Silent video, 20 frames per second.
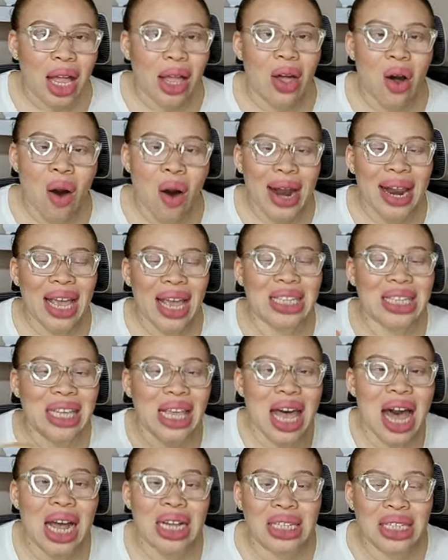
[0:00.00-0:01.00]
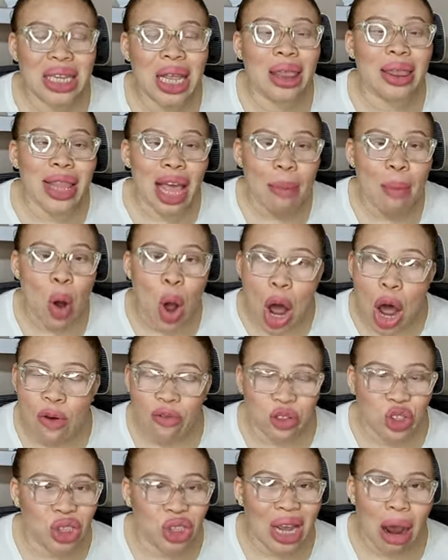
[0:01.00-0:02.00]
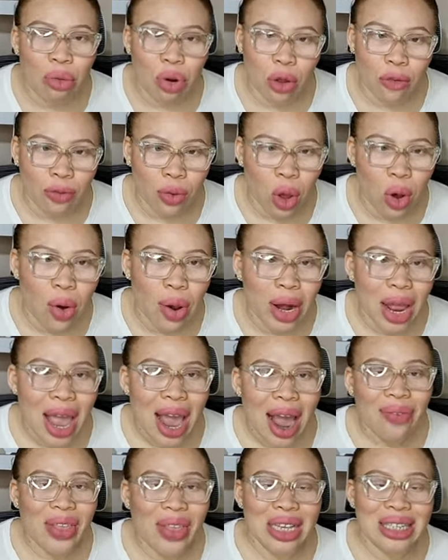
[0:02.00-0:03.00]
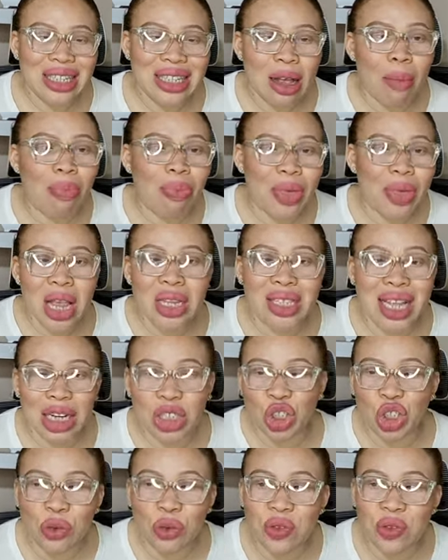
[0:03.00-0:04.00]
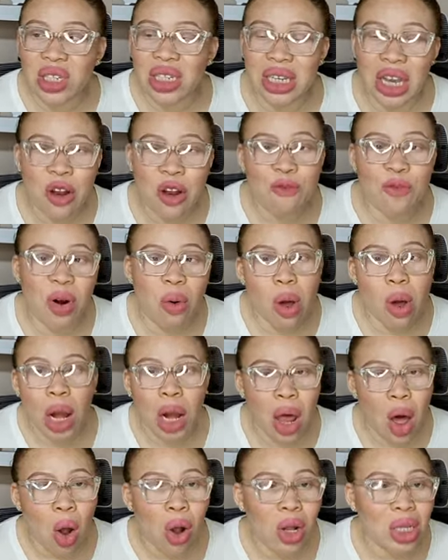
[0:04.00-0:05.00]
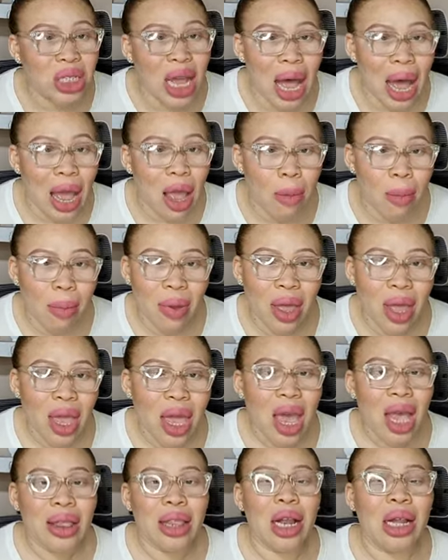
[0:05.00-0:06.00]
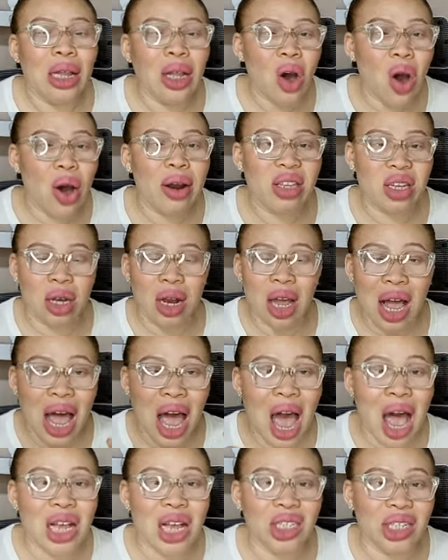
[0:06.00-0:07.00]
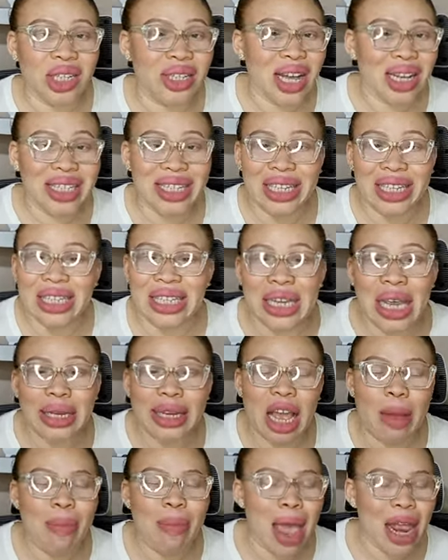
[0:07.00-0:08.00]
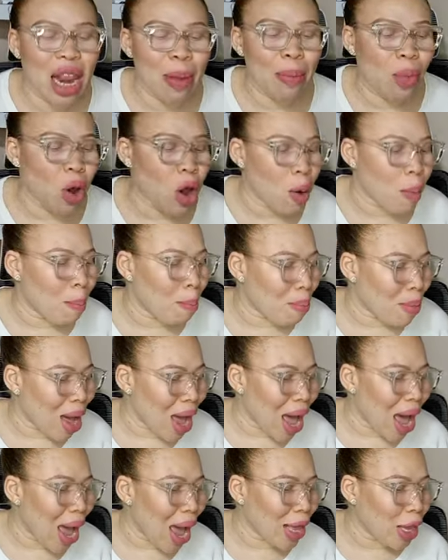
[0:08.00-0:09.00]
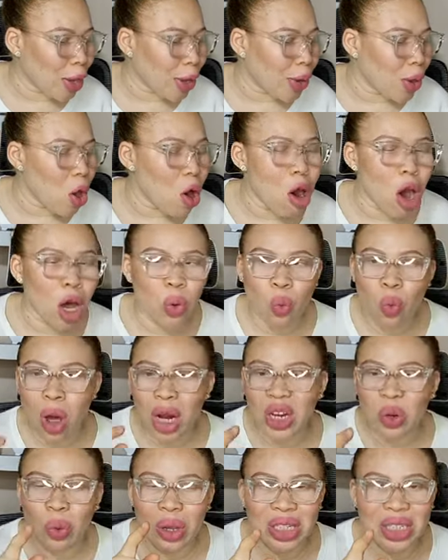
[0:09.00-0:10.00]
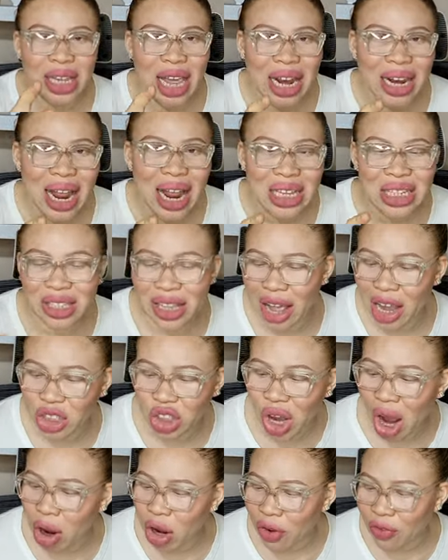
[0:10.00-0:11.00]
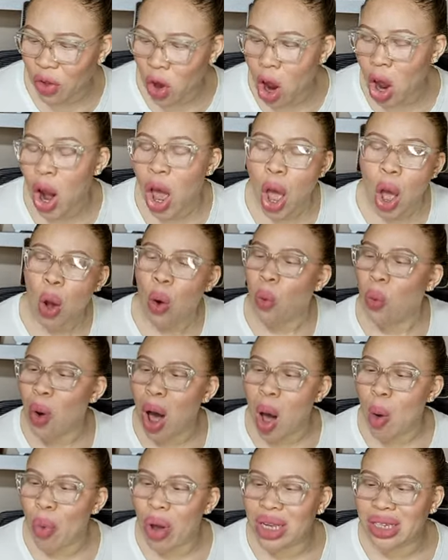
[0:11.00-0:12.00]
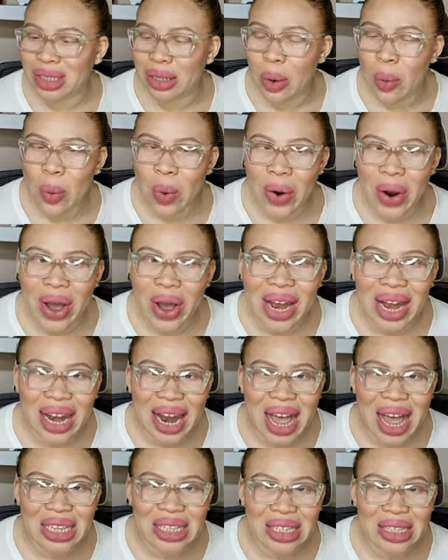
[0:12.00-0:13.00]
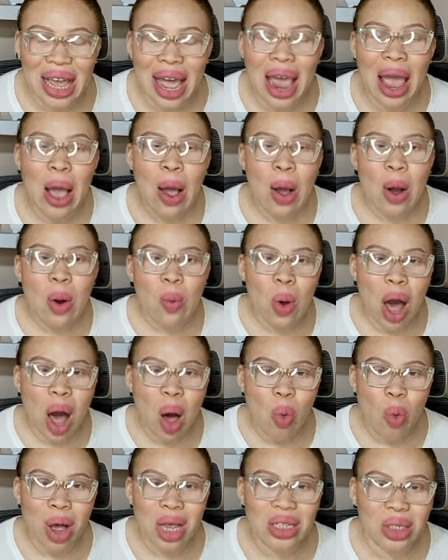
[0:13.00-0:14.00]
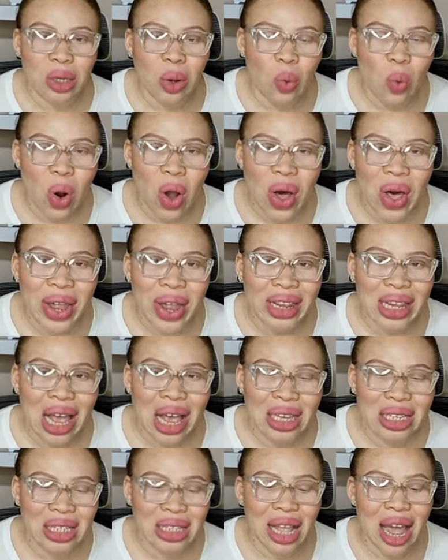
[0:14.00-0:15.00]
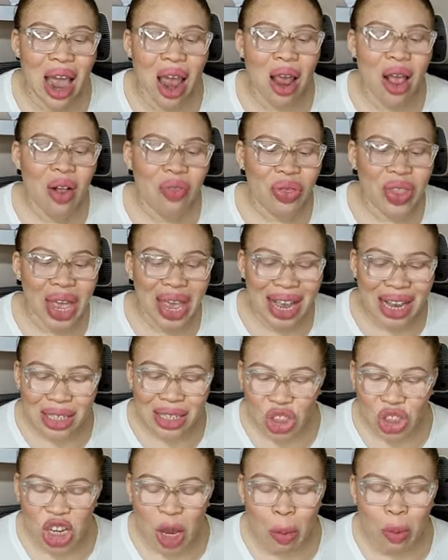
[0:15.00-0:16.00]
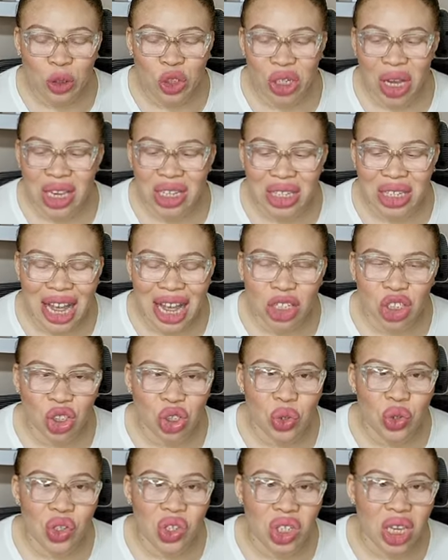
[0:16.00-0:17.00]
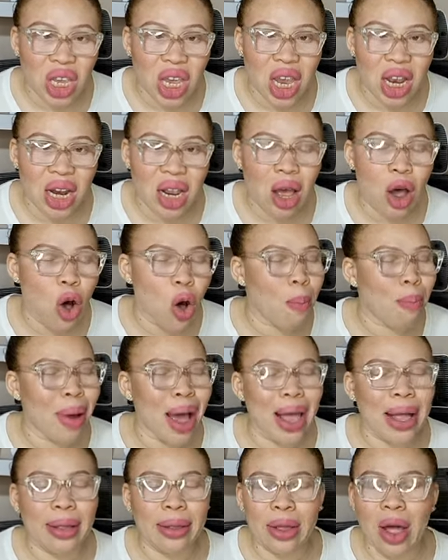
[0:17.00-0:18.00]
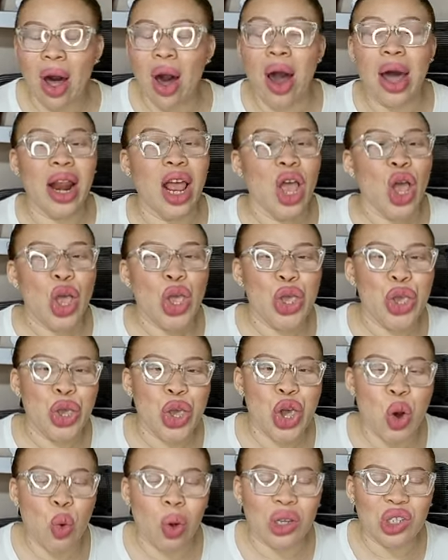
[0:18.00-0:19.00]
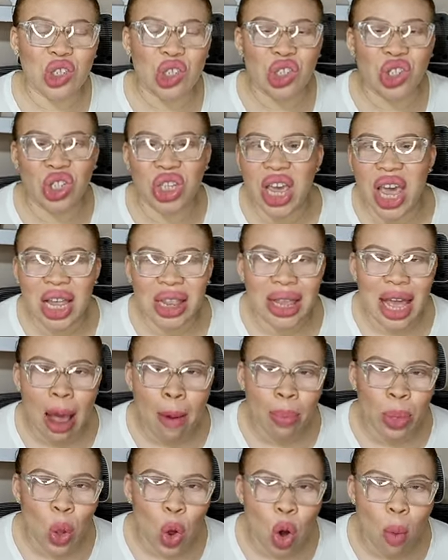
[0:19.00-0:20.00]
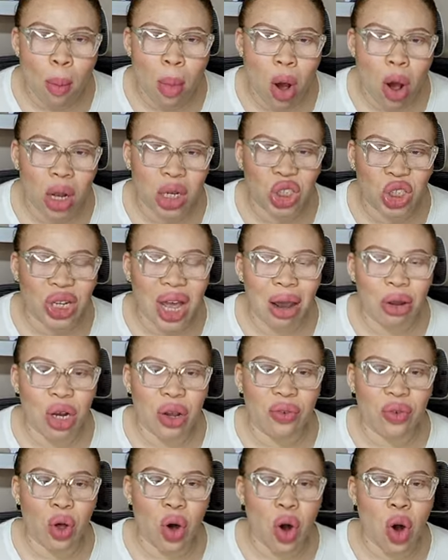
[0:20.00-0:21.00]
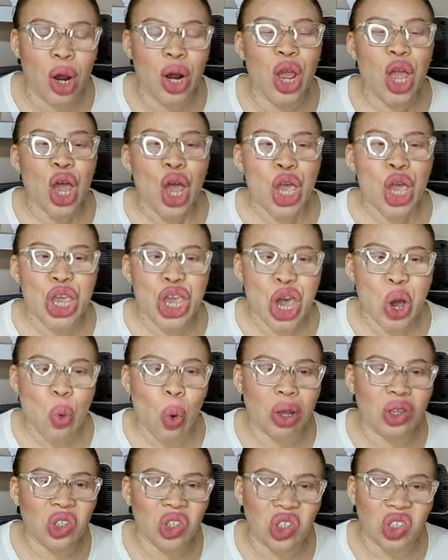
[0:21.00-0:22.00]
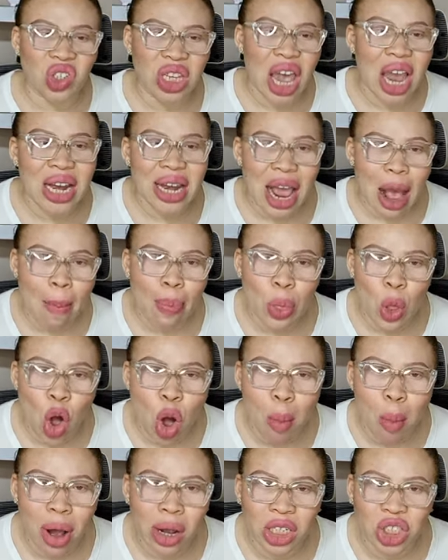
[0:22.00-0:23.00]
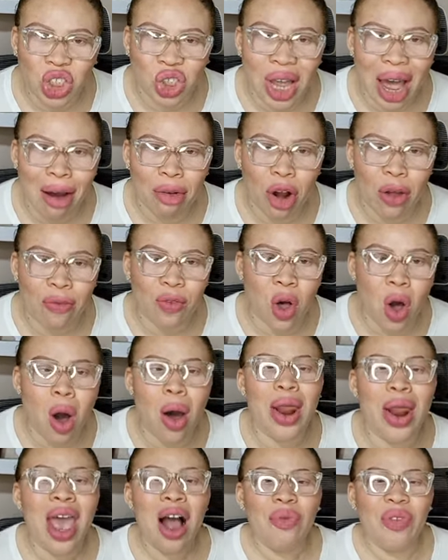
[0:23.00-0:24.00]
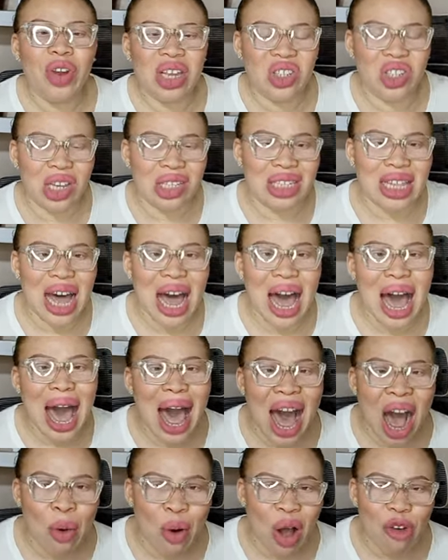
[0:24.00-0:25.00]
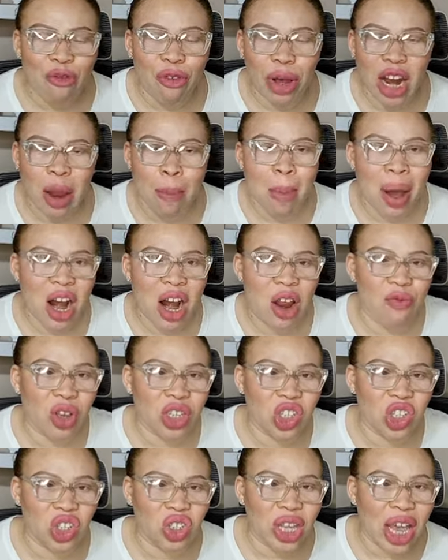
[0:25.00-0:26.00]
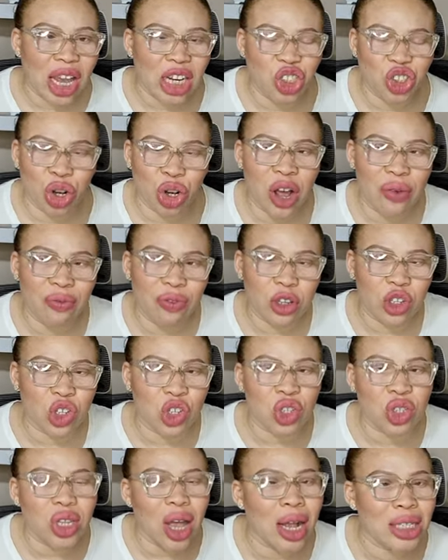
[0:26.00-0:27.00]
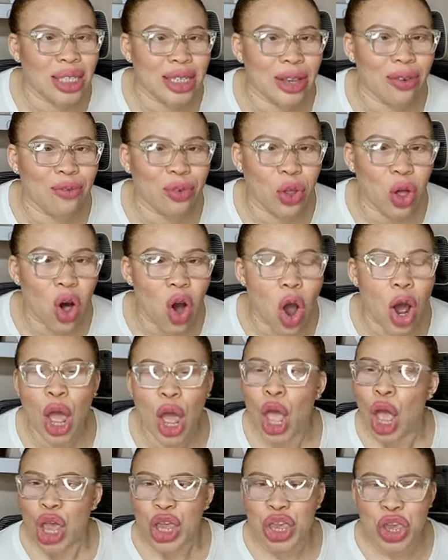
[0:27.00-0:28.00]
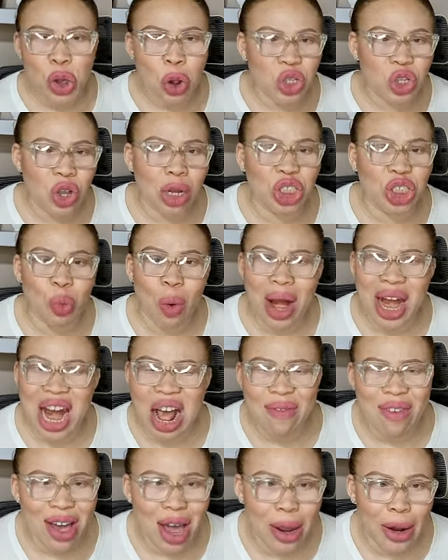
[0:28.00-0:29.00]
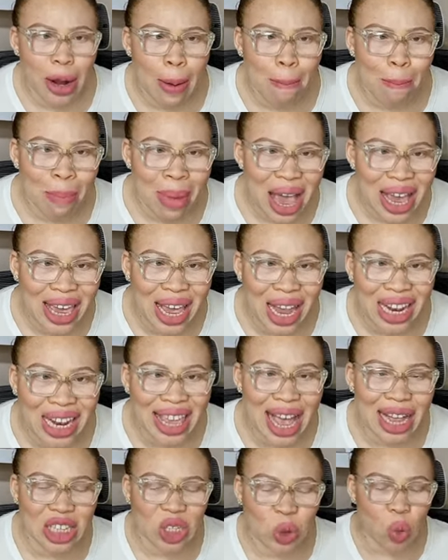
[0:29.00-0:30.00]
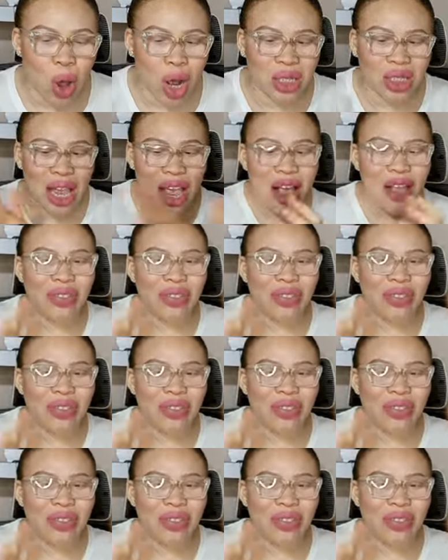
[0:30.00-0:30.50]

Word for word: God is cutting them off, child of God. There's some things that you've seen for a long time the Lord is going to cause you not to see them anymore. My God, what did we say last night, child of God? What was the word last night? What was the word last night? The Egyptians that you seen, oh my God, you will see them no more, child of God. You will see them no more, child of God. This is the hour for the manifestation of the sons of God. You thought you were never going to make it. Guess what?